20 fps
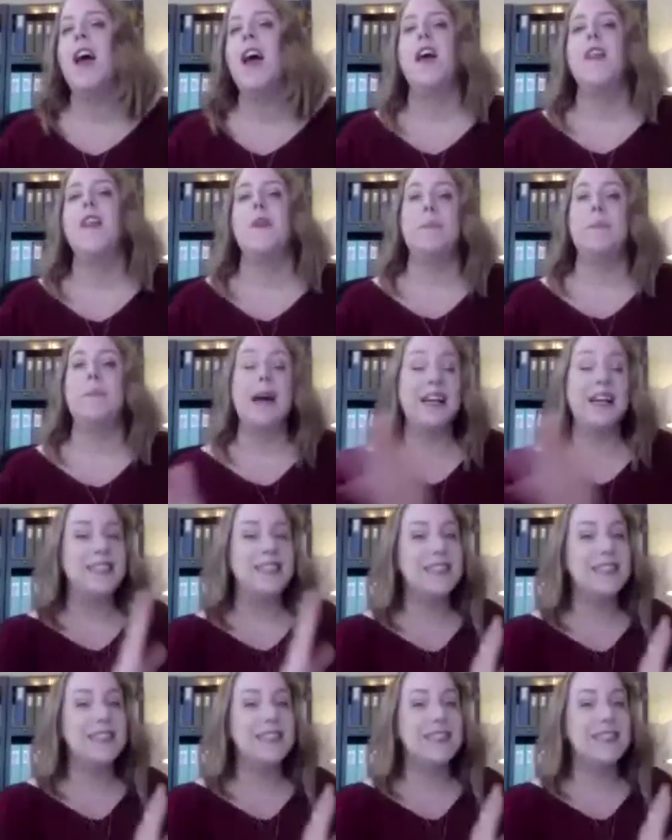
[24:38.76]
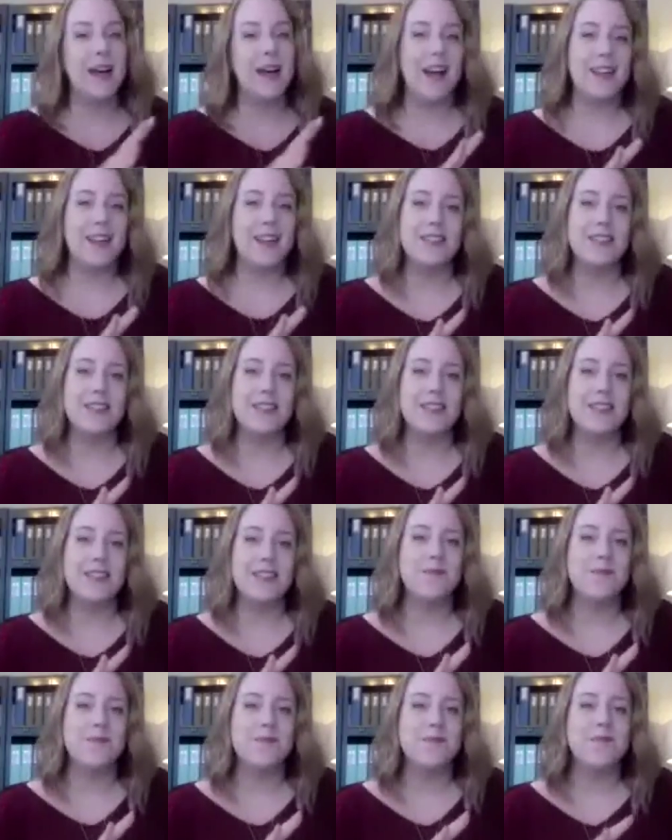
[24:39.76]
the past is the past.
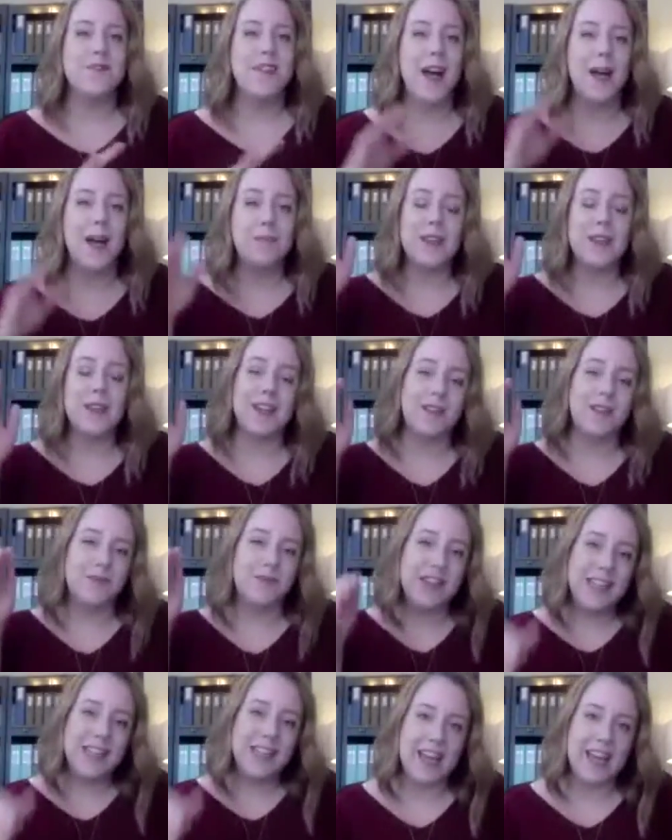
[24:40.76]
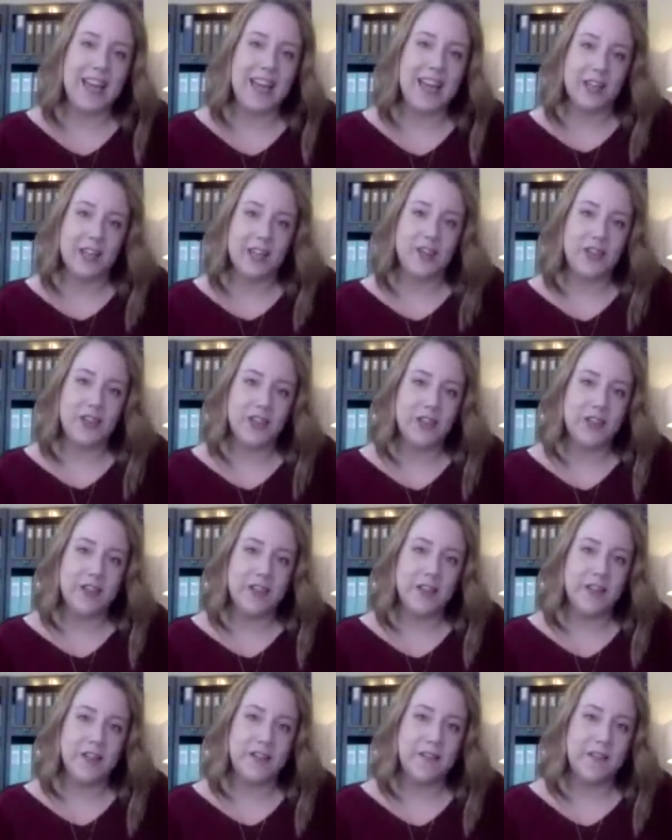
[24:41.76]
I'm going to re-engage,
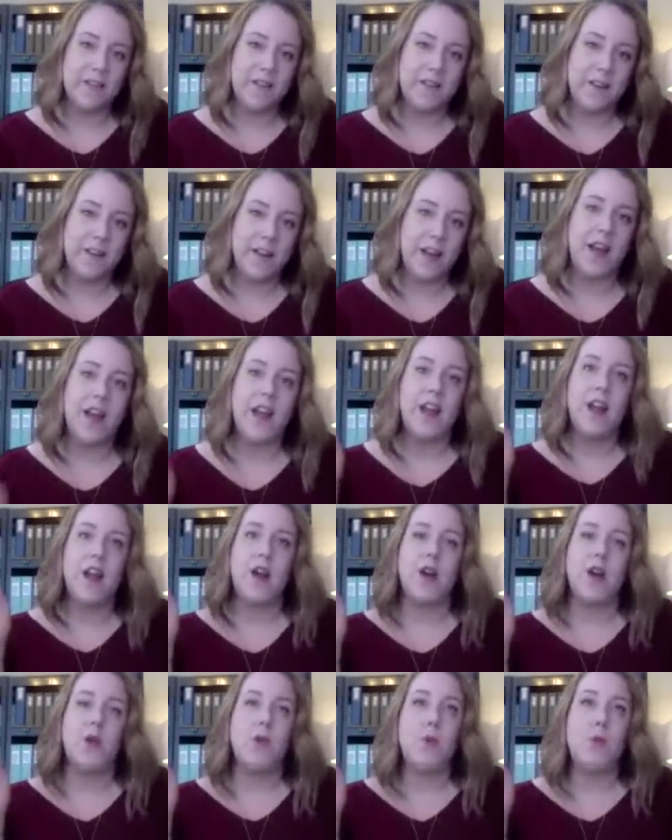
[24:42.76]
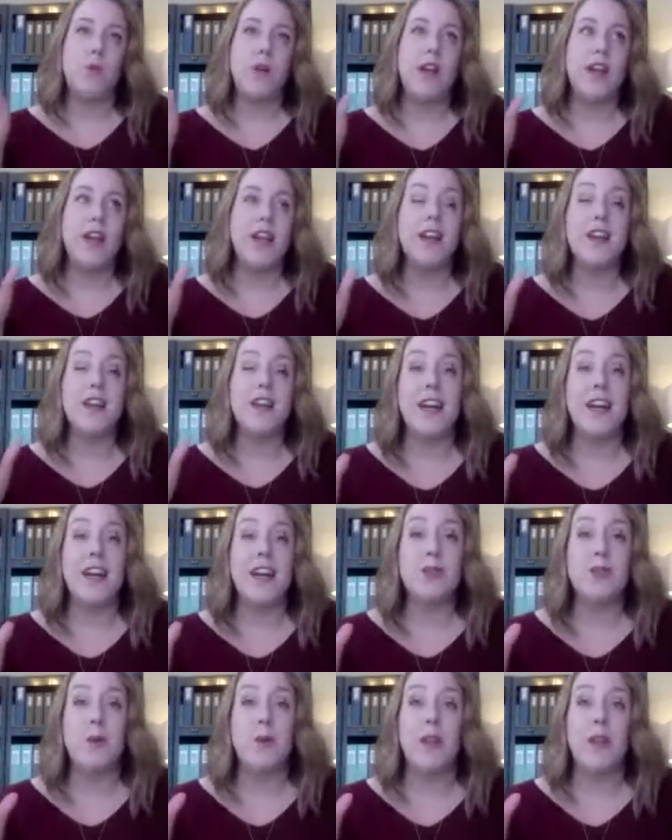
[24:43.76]

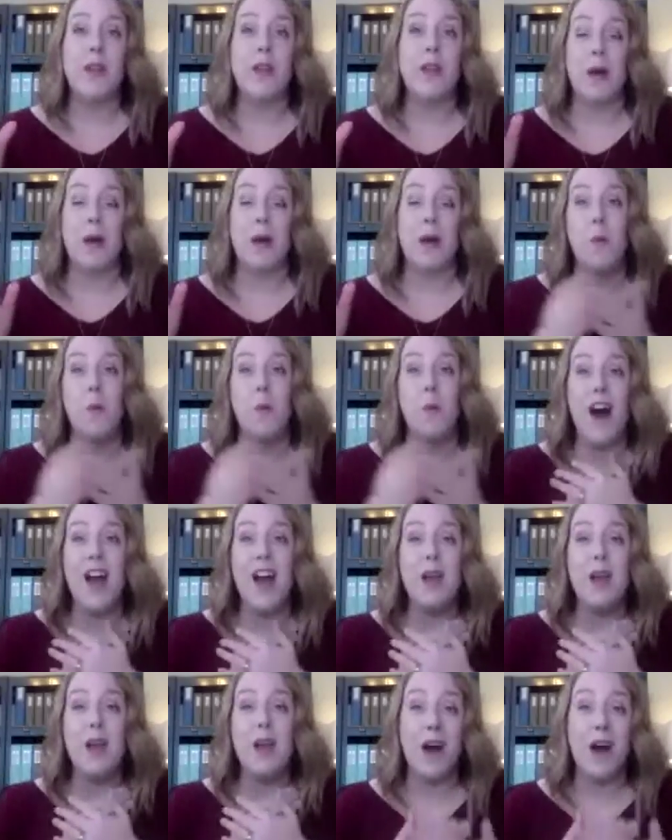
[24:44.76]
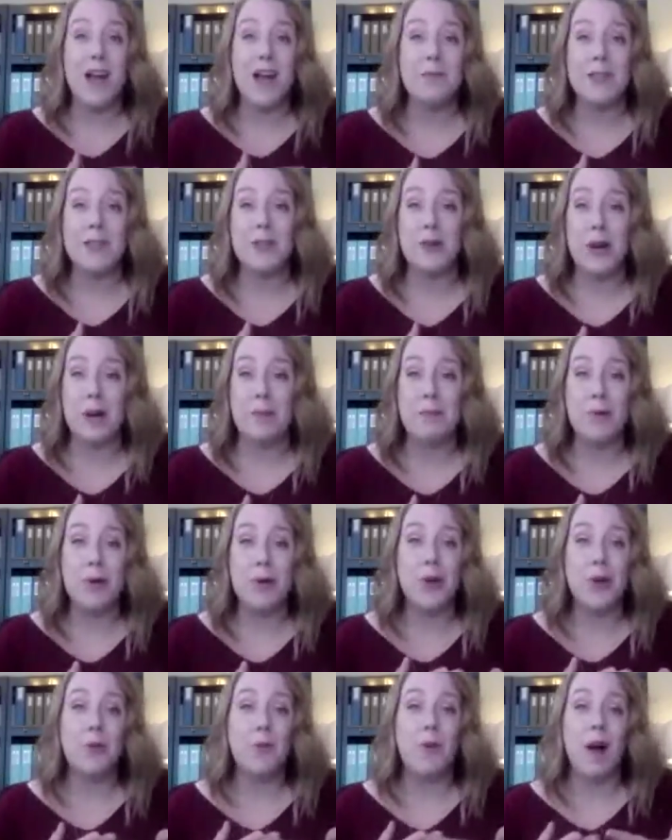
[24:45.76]
reconnect with my why I'm a
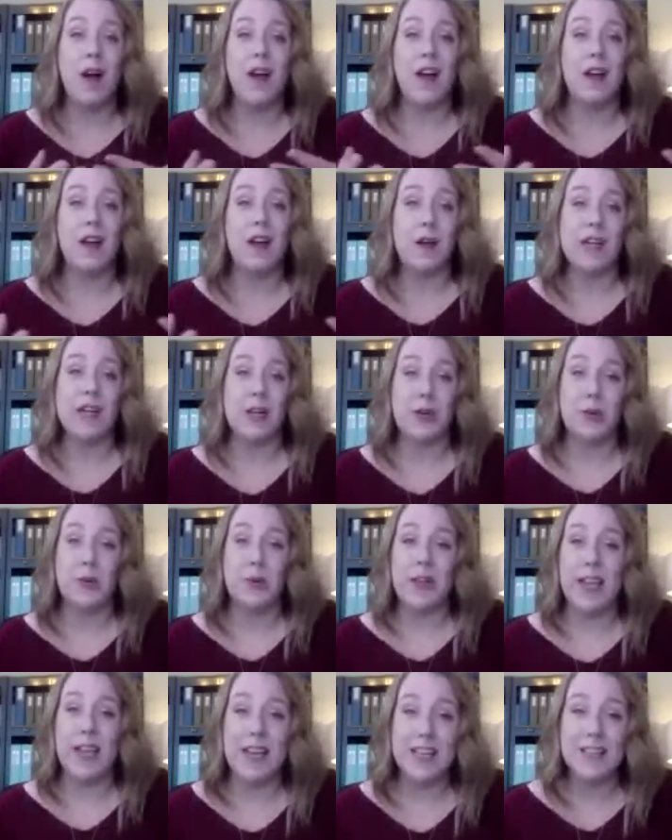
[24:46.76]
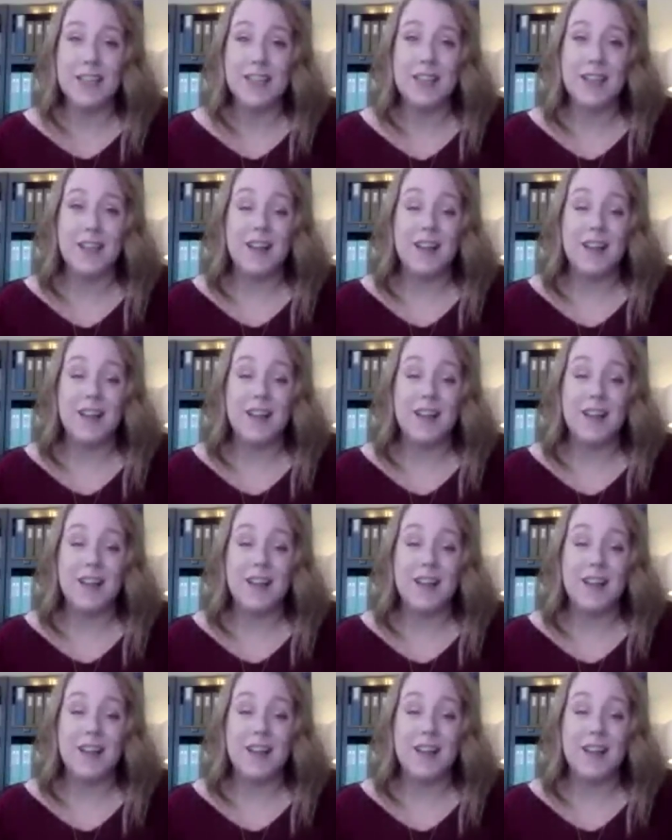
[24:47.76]
scrapbooker, why I want to create,